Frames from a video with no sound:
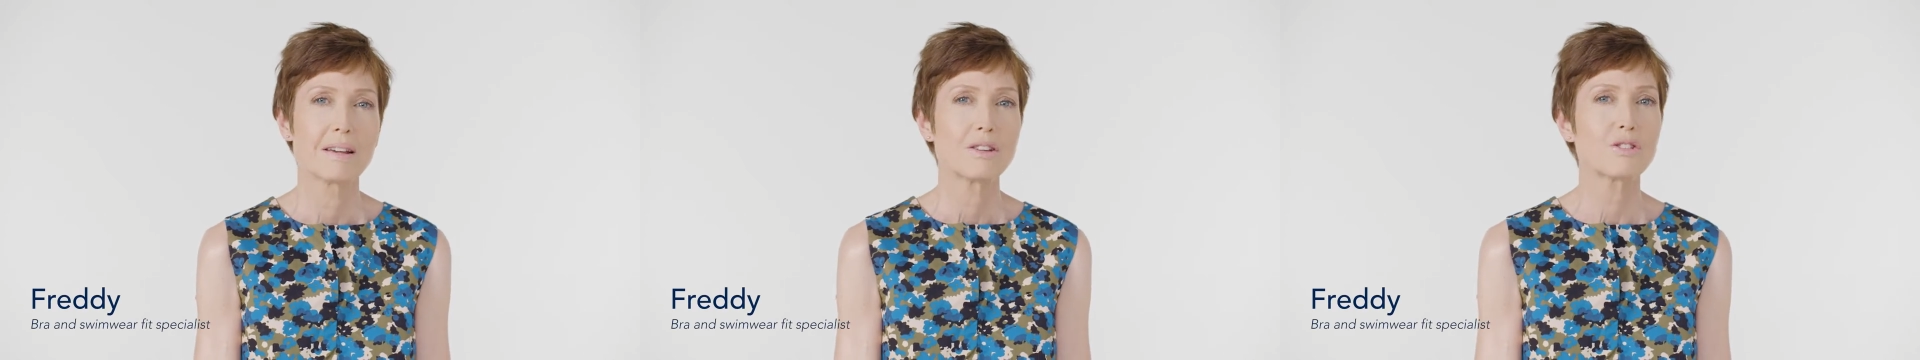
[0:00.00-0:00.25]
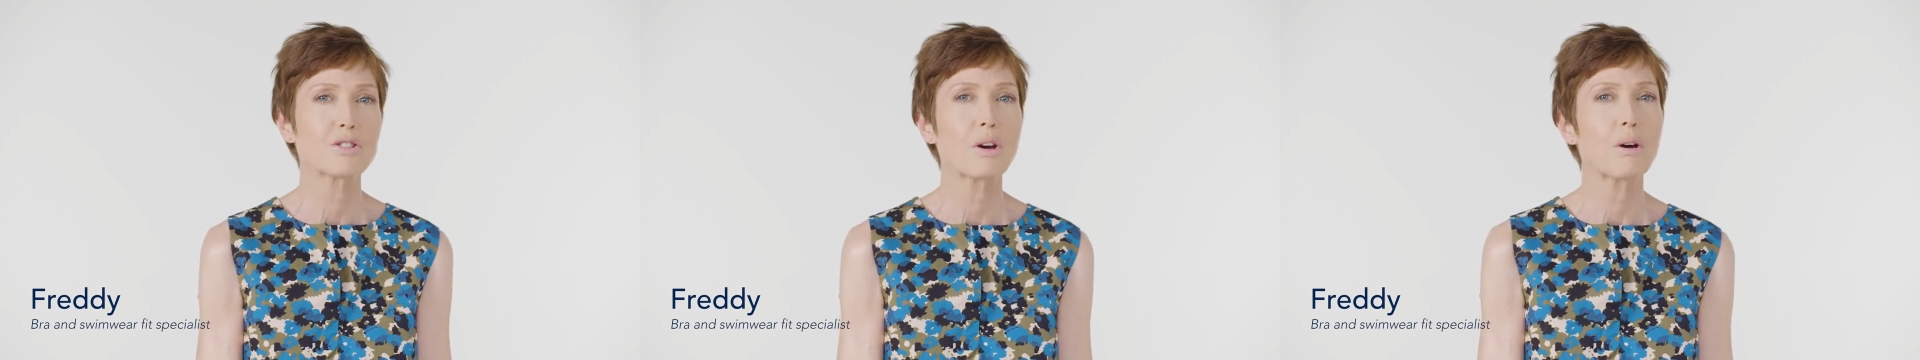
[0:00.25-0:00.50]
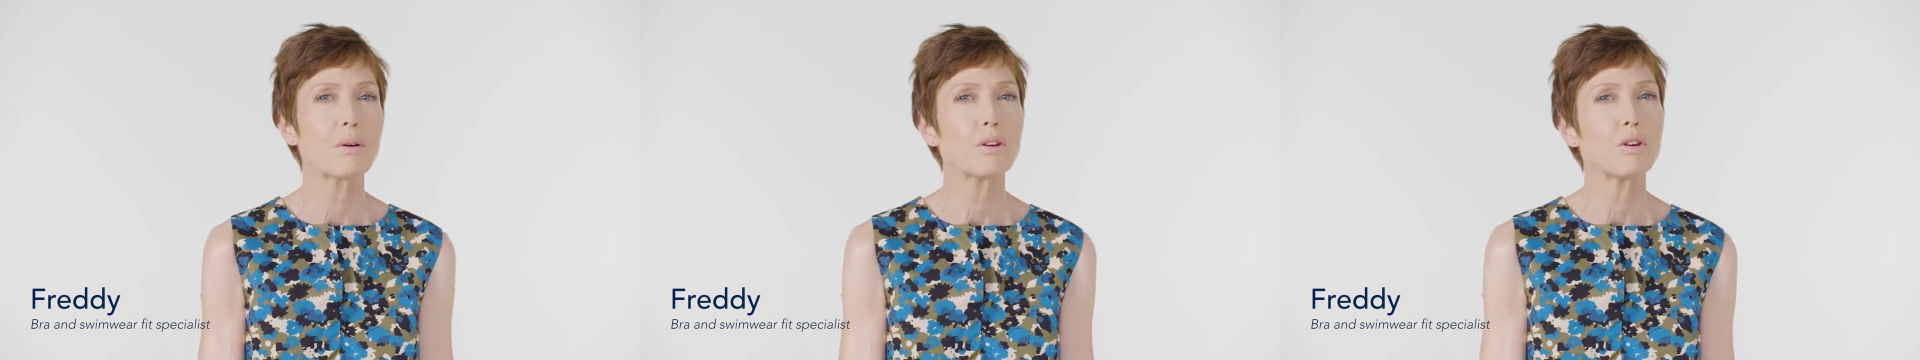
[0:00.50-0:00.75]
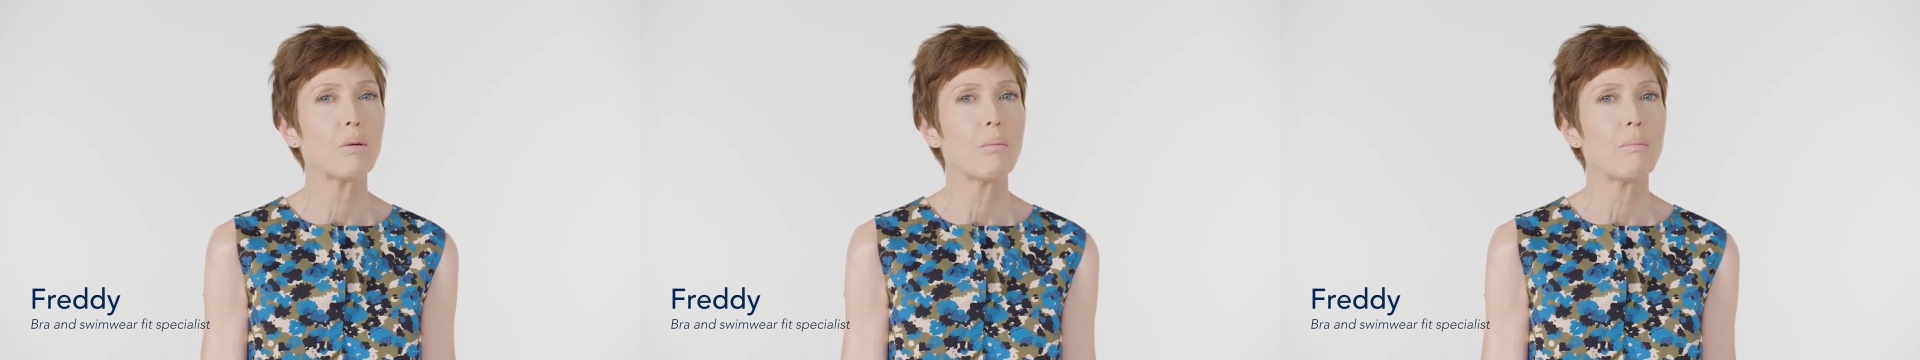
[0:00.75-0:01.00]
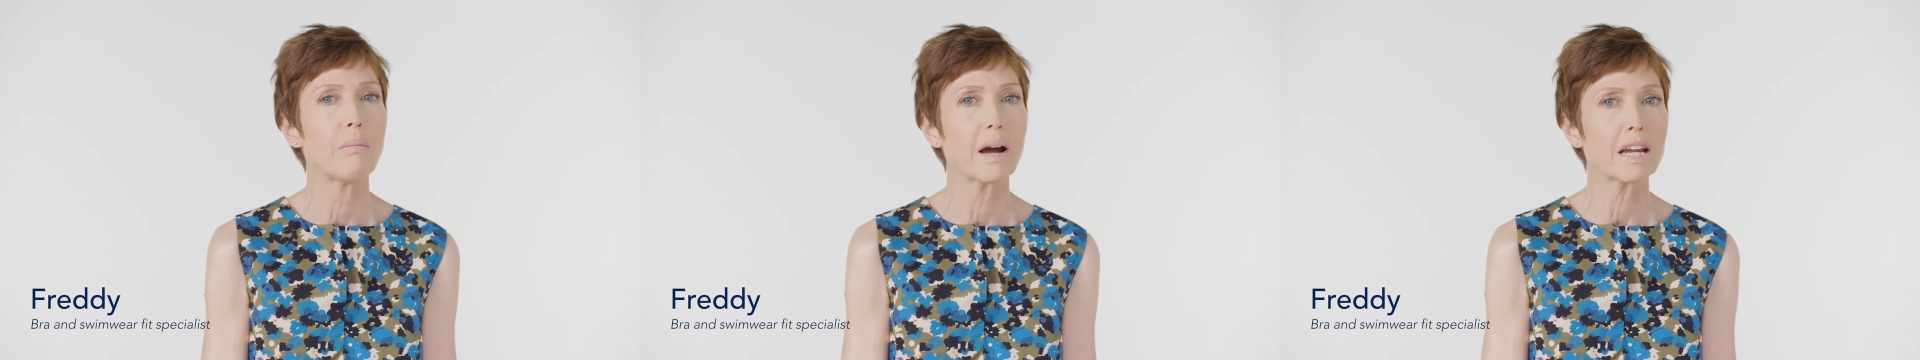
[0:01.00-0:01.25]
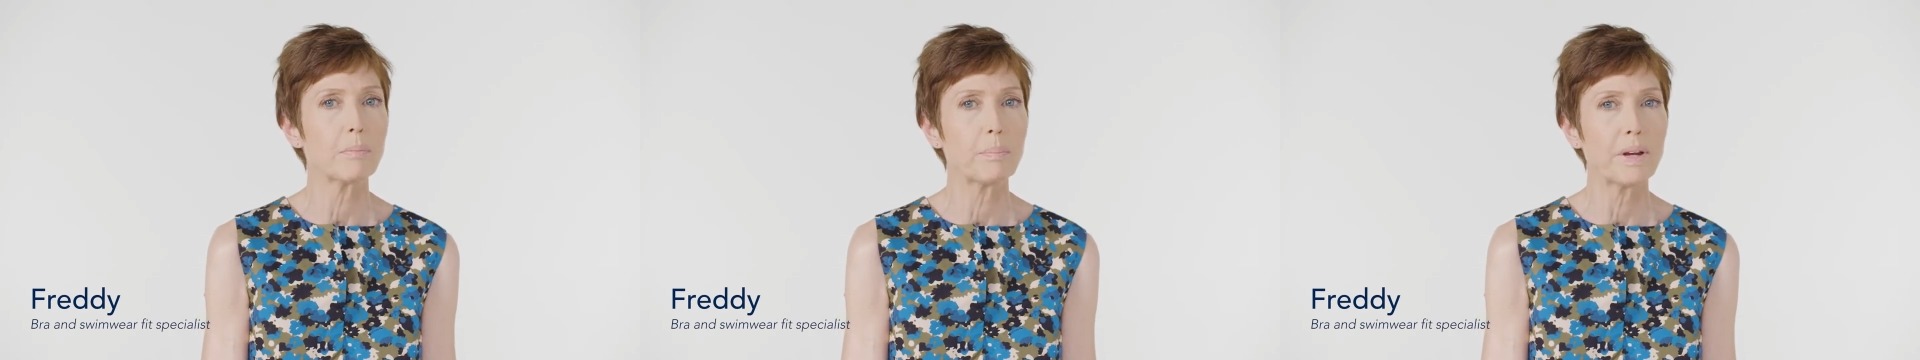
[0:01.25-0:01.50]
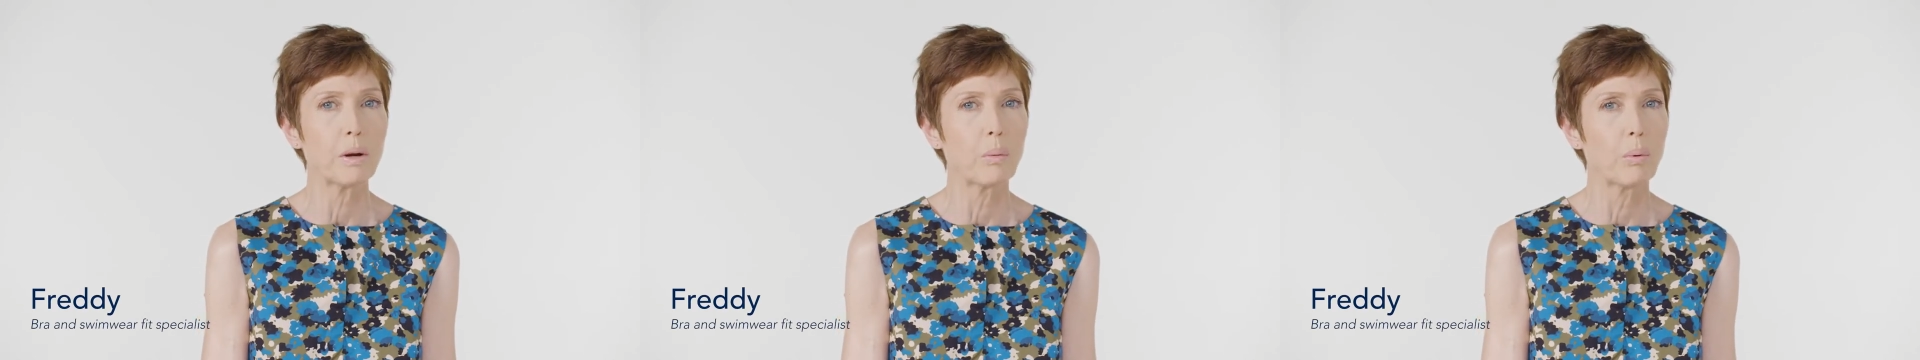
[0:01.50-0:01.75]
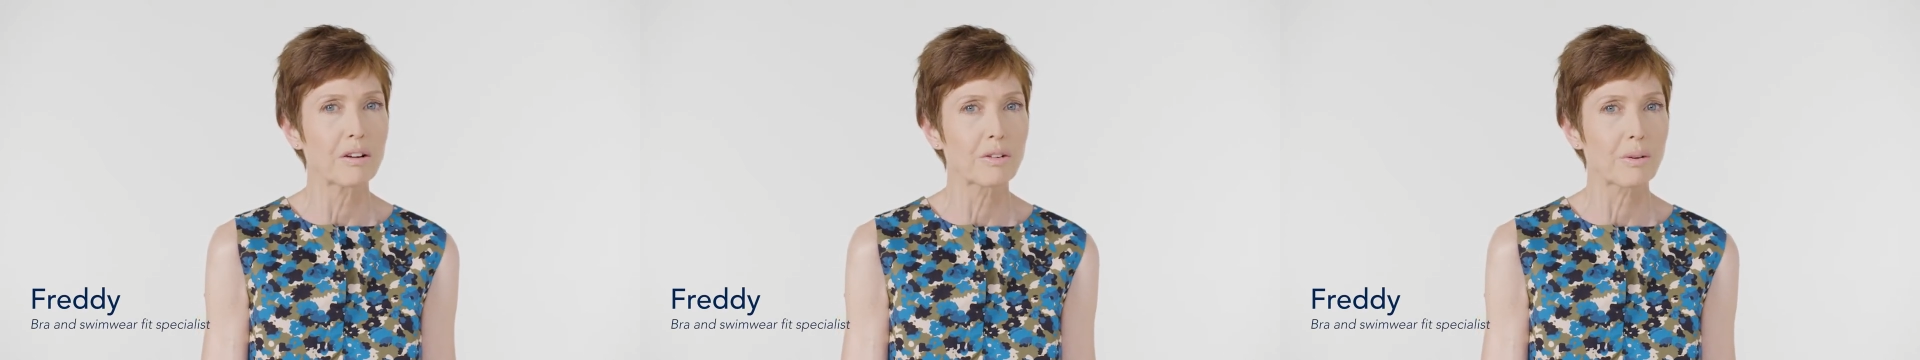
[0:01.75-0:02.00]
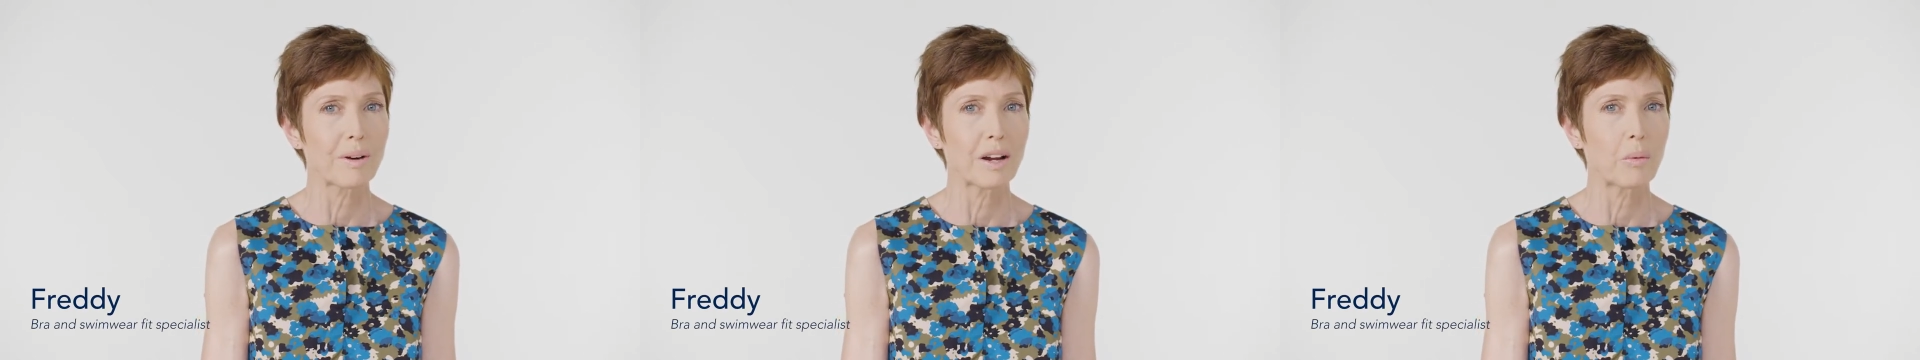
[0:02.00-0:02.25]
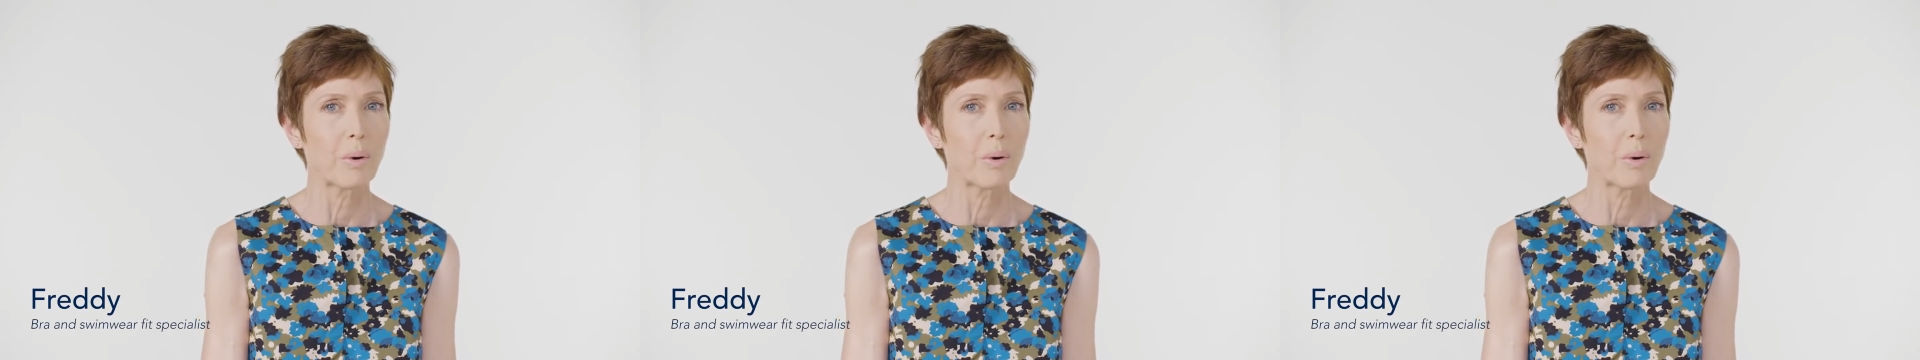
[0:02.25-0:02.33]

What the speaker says: So you might be wondering